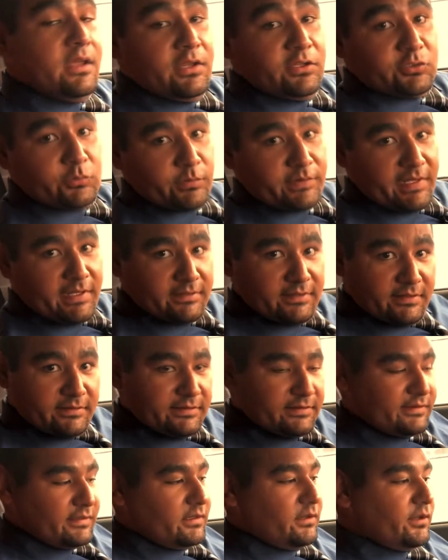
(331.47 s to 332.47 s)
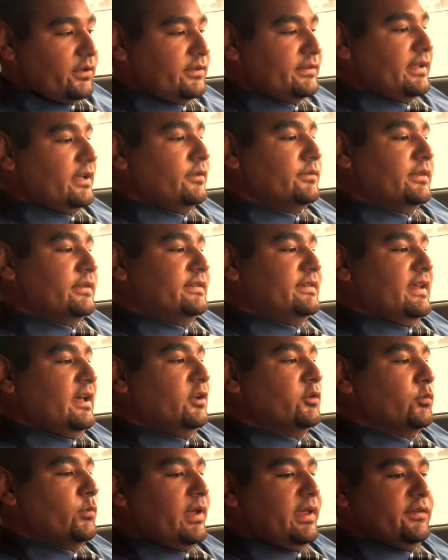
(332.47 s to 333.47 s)
So what that does is it clears out the
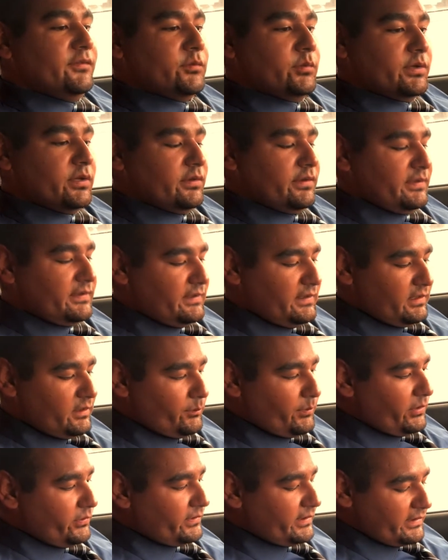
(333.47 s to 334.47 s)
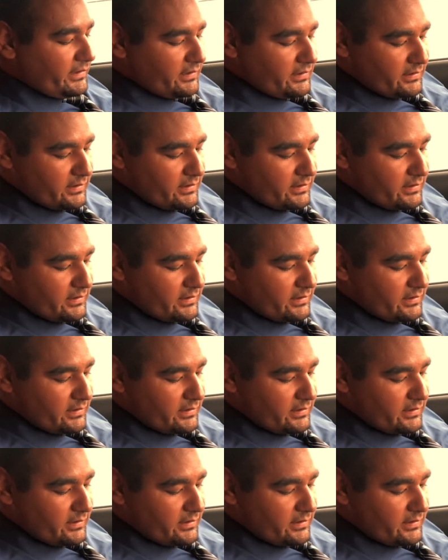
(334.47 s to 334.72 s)
sound waves when you're listening to music.